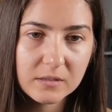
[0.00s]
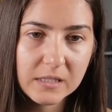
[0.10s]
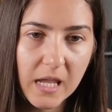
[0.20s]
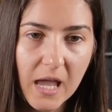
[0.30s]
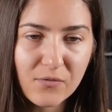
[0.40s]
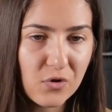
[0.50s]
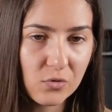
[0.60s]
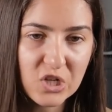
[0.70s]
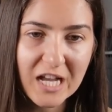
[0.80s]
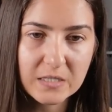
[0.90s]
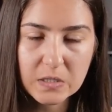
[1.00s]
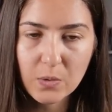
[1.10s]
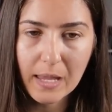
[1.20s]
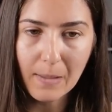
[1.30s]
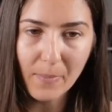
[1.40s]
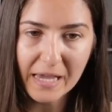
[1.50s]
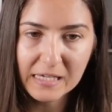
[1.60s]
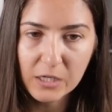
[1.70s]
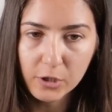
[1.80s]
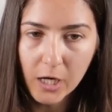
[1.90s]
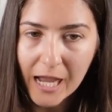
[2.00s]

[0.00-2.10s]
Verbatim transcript: they have no chances to come back here.